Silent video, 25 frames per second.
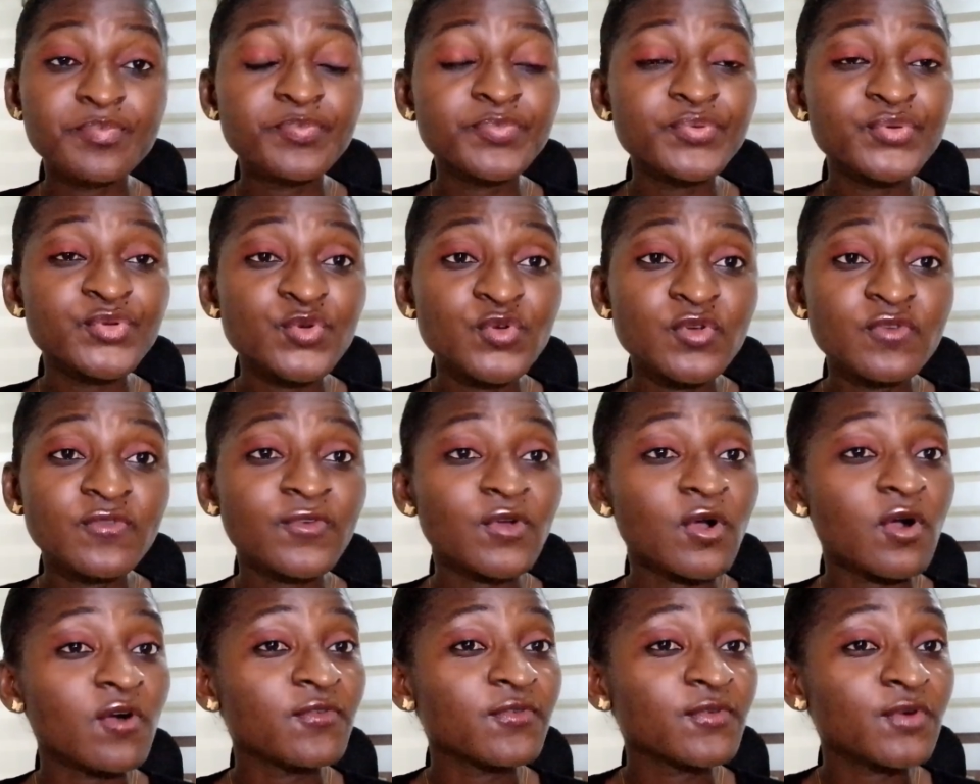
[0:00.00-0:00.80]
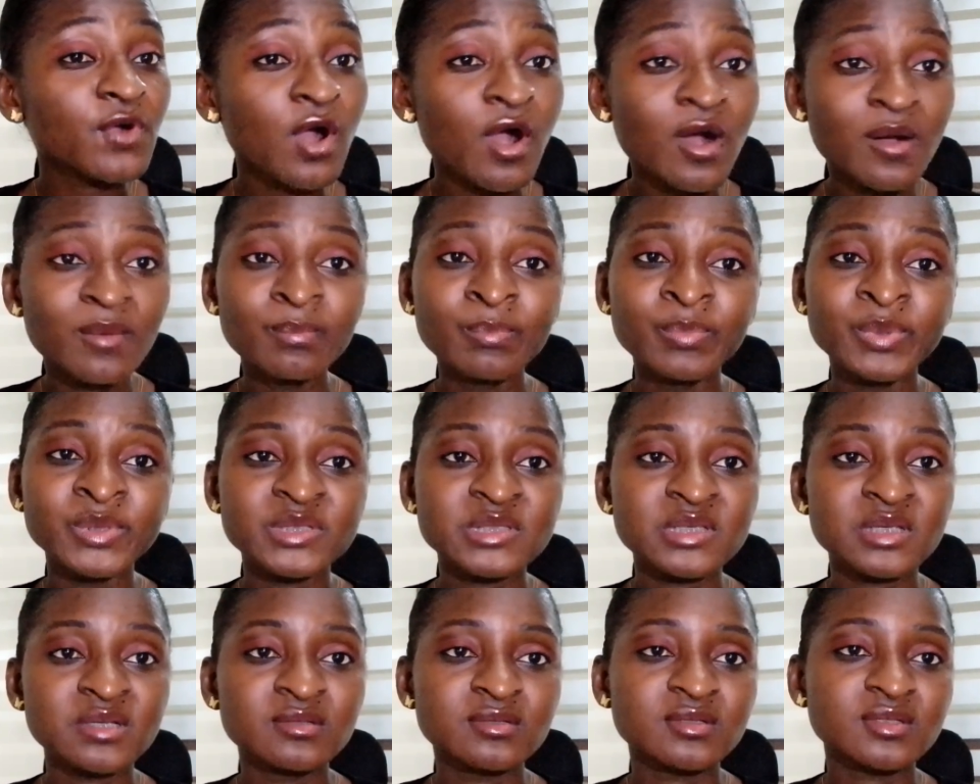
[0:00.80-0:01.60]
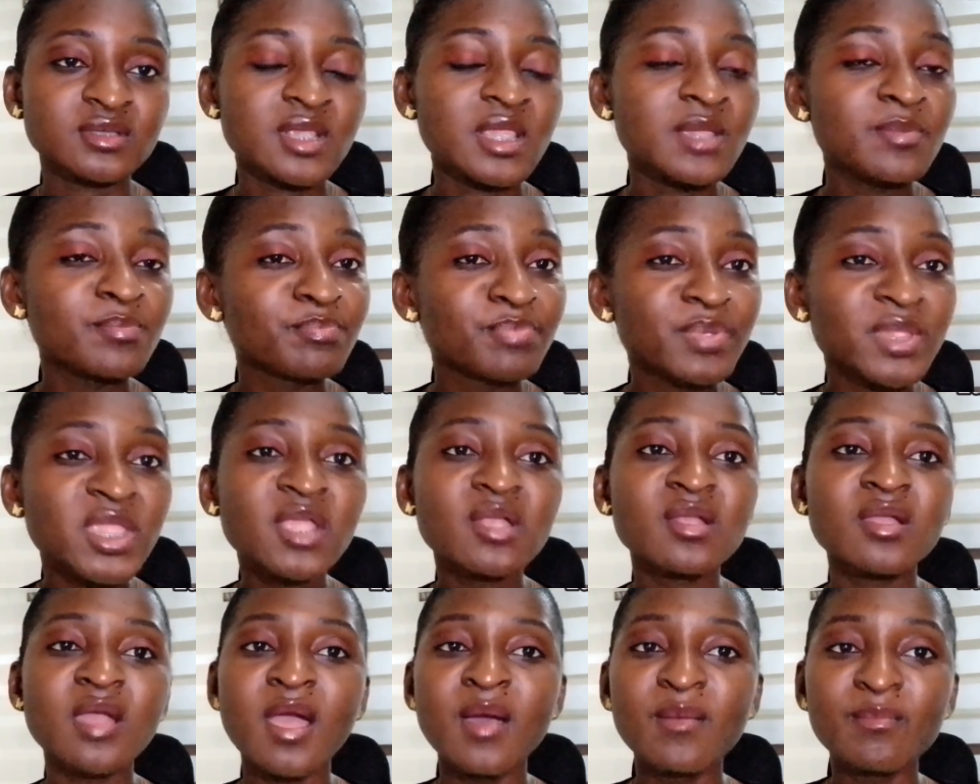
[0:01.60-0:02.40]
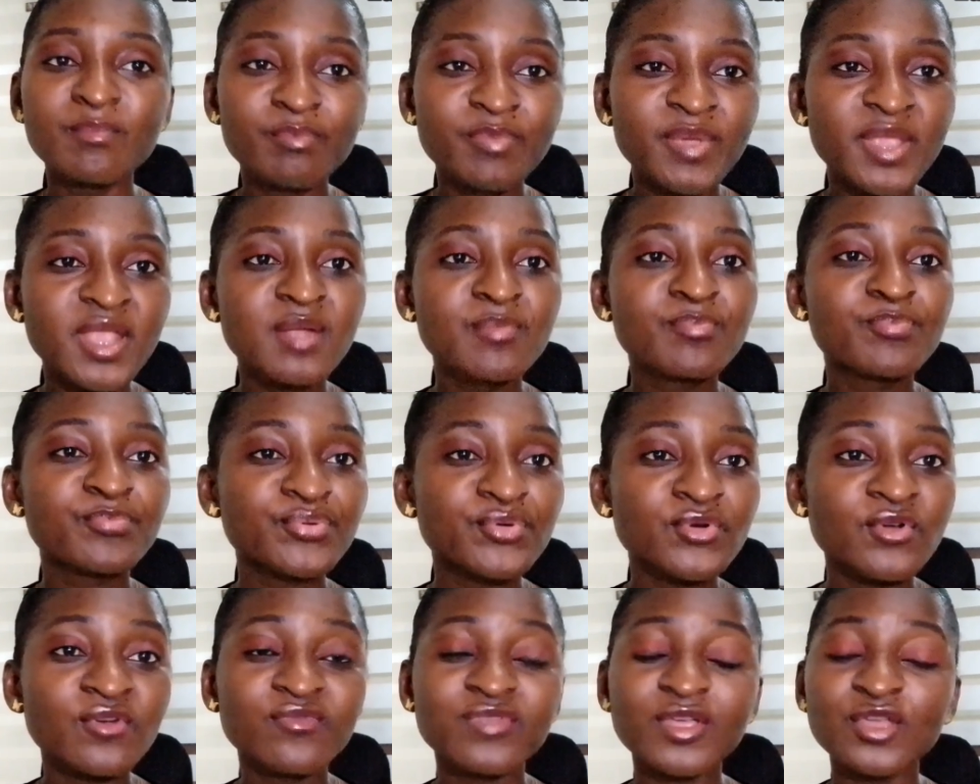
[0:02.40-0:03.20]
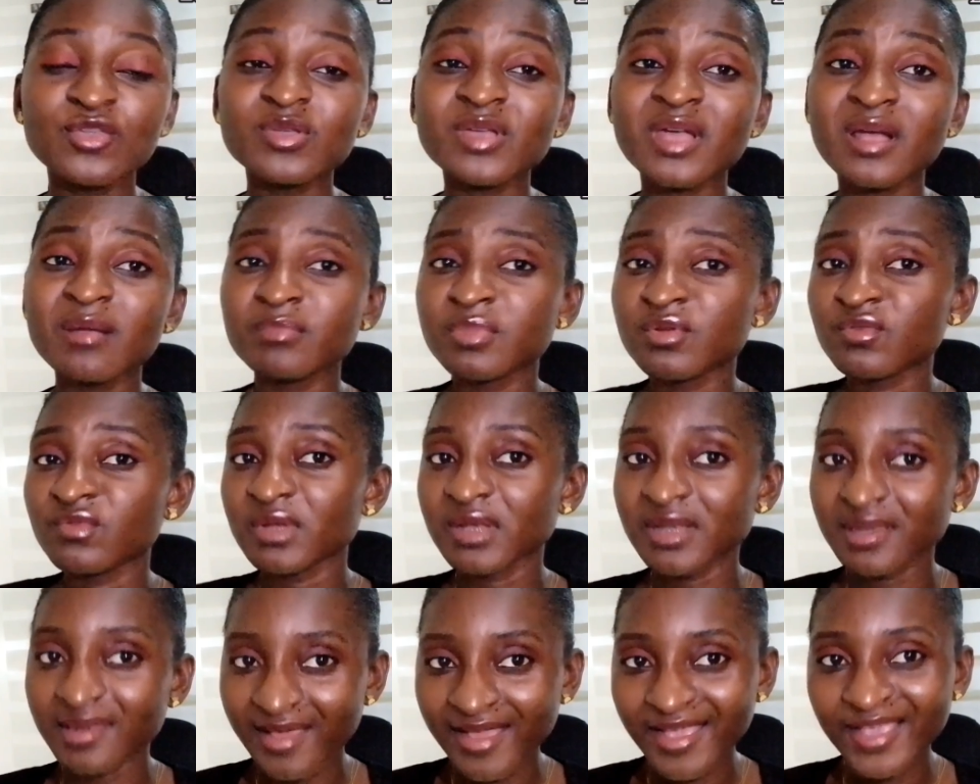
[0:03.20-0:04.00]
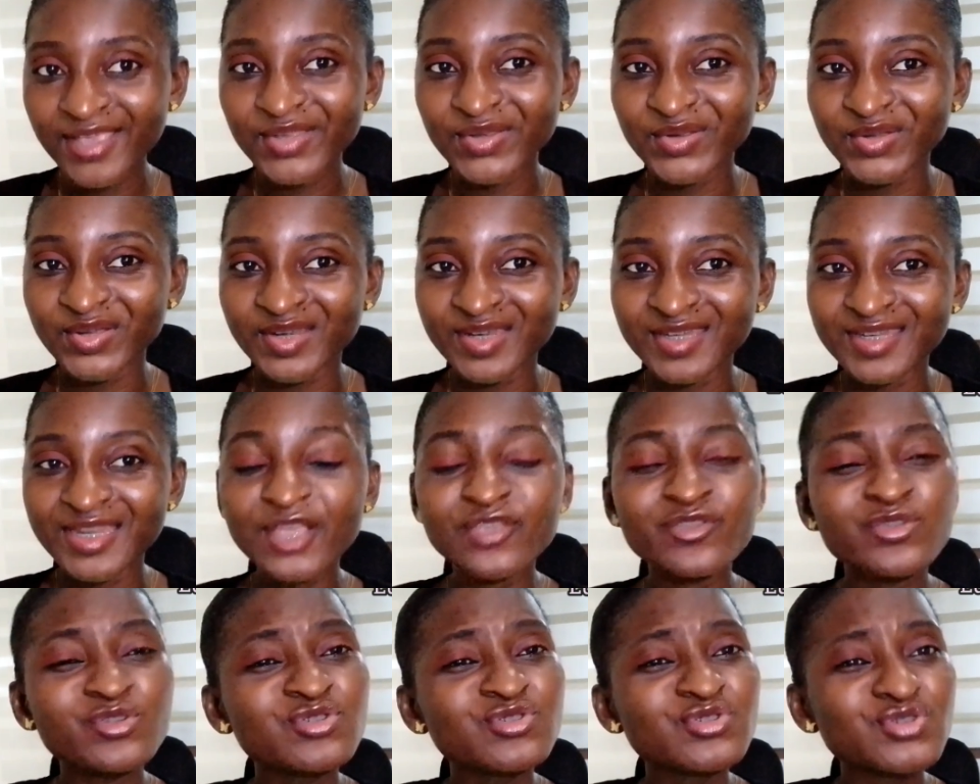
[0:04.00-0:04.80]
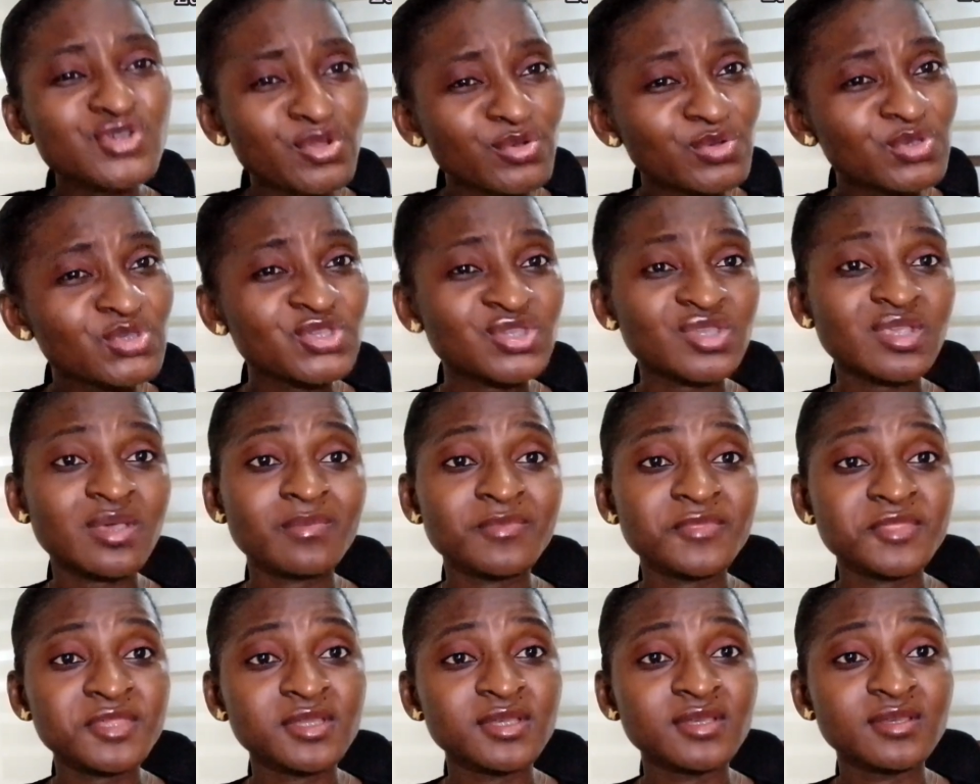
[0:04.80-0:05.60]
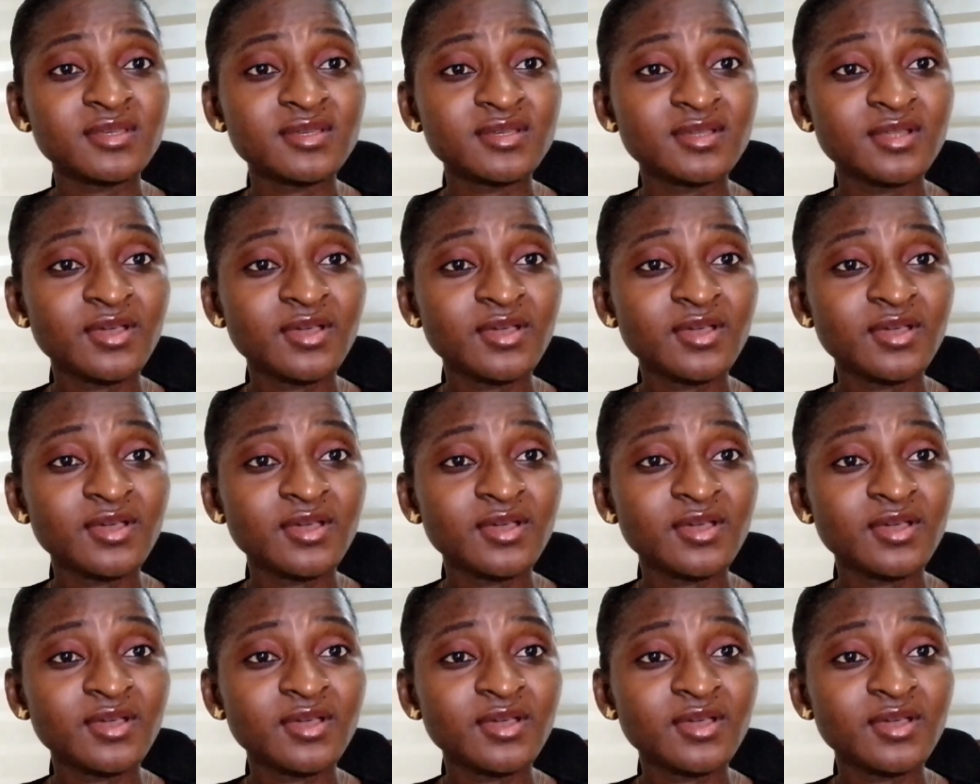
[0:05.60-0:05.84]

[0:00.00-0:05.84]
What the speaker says: proof of competence, a big proof that you can be relied on, that you know something.